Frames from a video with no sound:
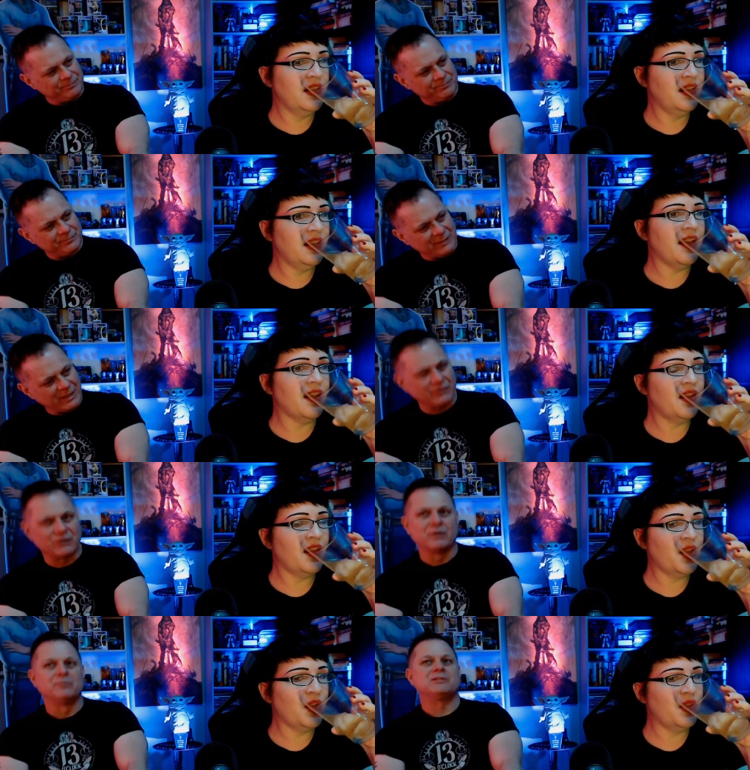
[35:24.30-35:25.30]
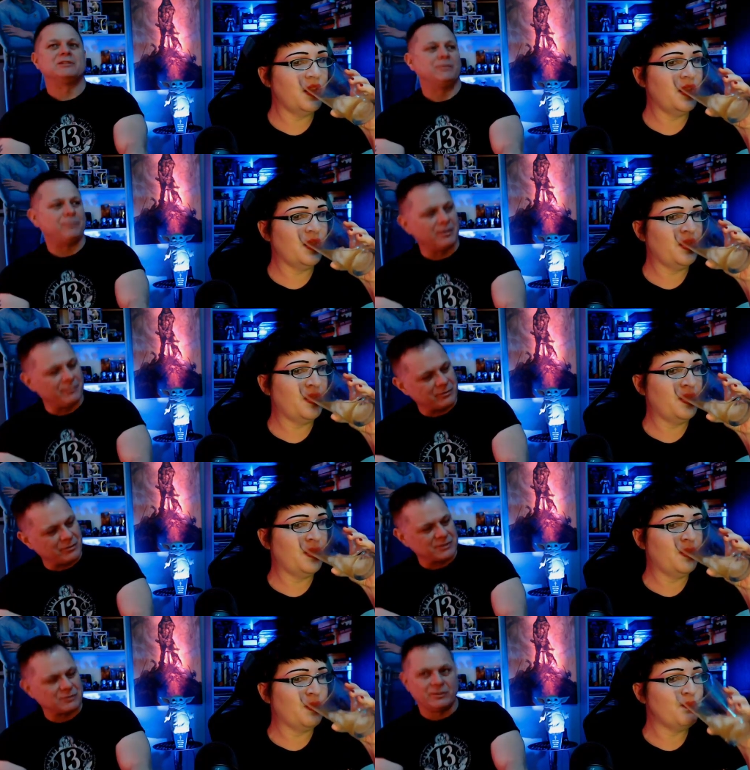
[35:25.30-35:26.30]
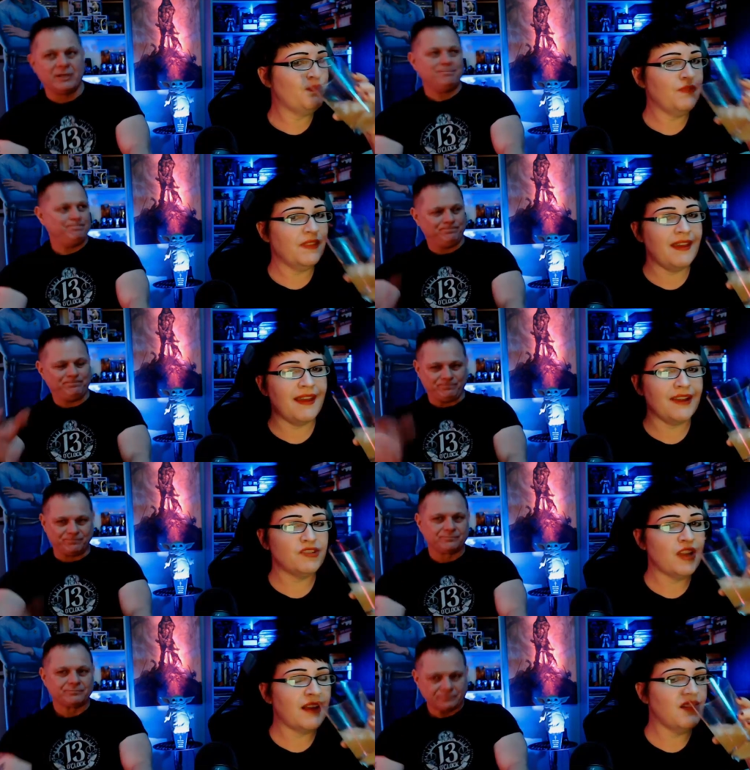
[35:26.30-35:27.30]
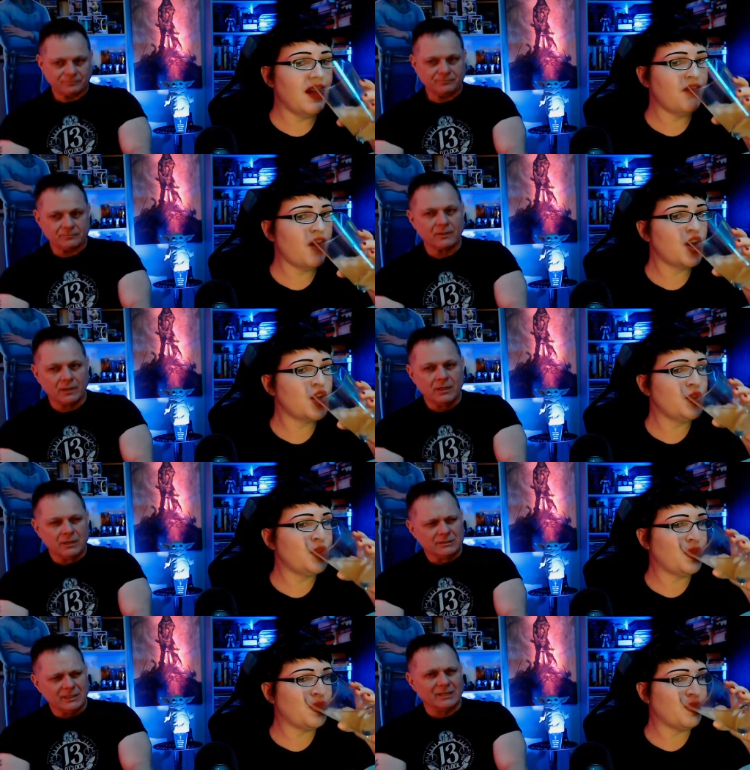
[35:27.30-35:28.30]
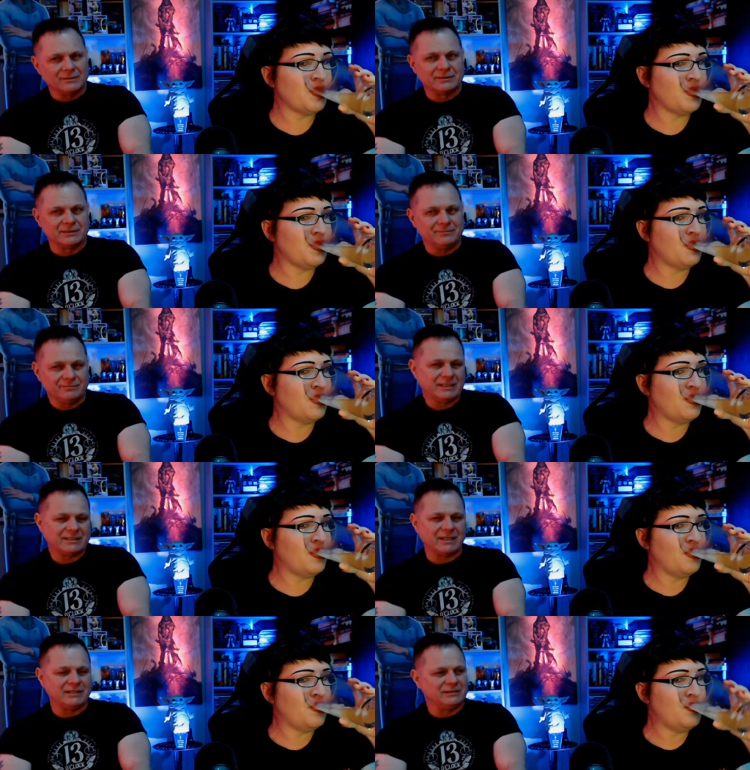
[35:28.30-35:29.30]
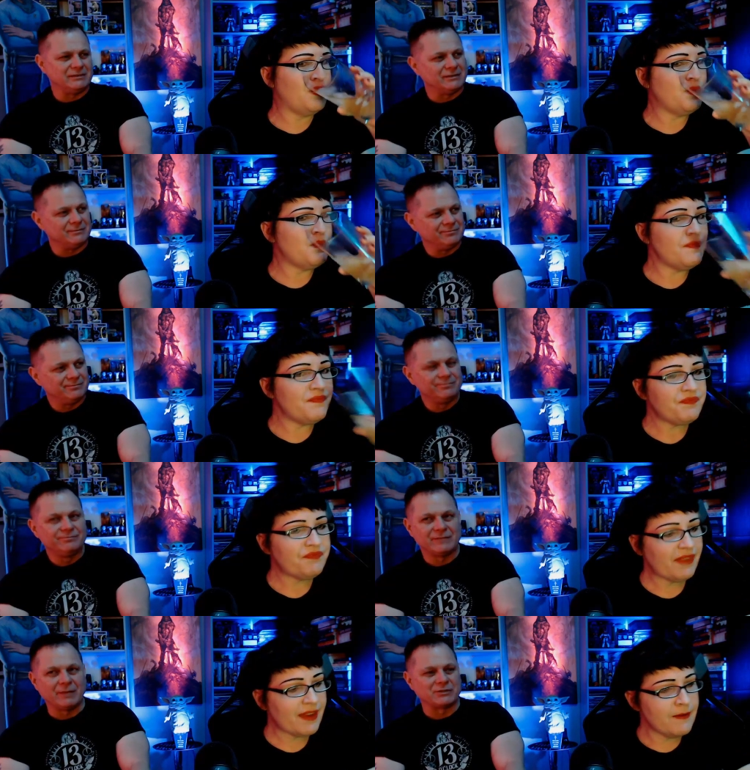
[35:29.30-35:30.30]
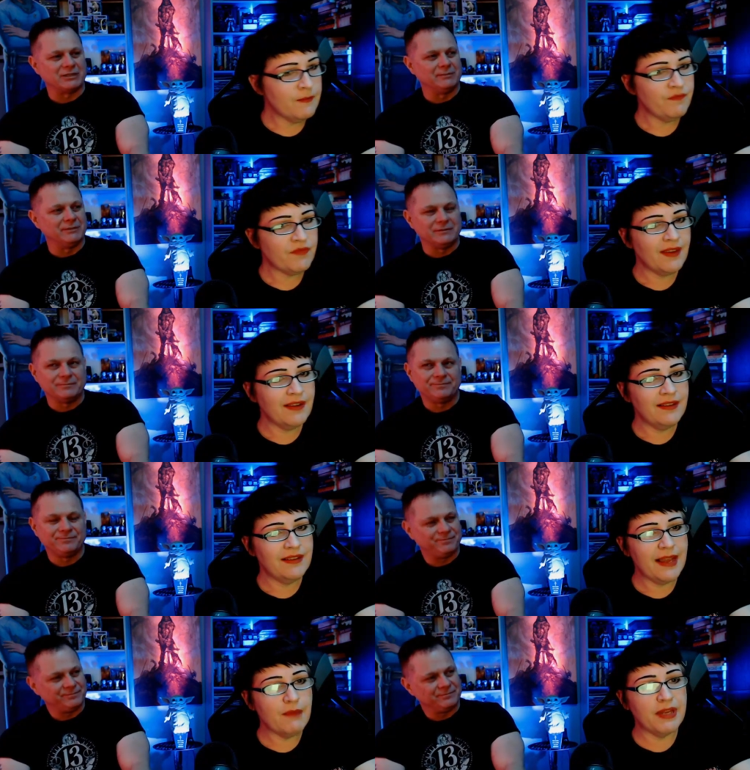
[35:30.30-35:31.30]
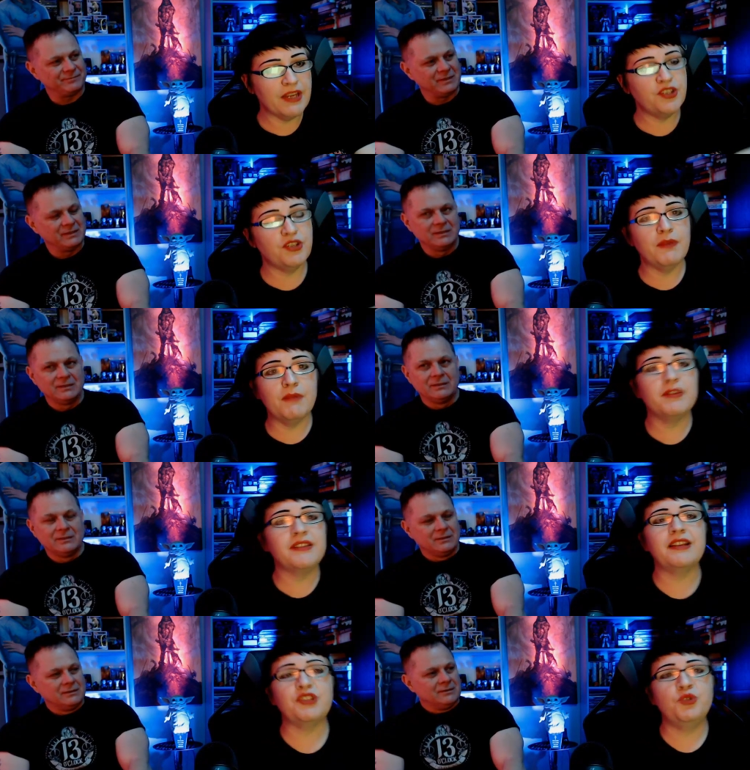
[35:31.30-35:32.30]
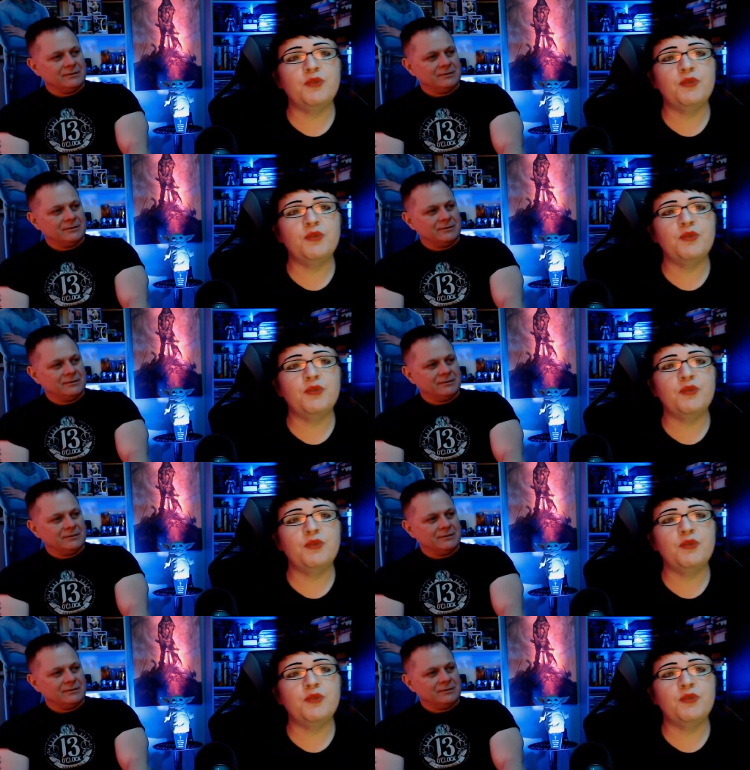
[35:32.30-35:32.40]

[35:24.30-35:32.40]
Speaker 1: Yeah. And the girl was in the apartment across the way?
Speaker 2: Yeah, hashtag alive.
Speaker 1: Yeah, see, that's how you do it. That was a good movie.
Speaker 2: Yeah, because you, it was like two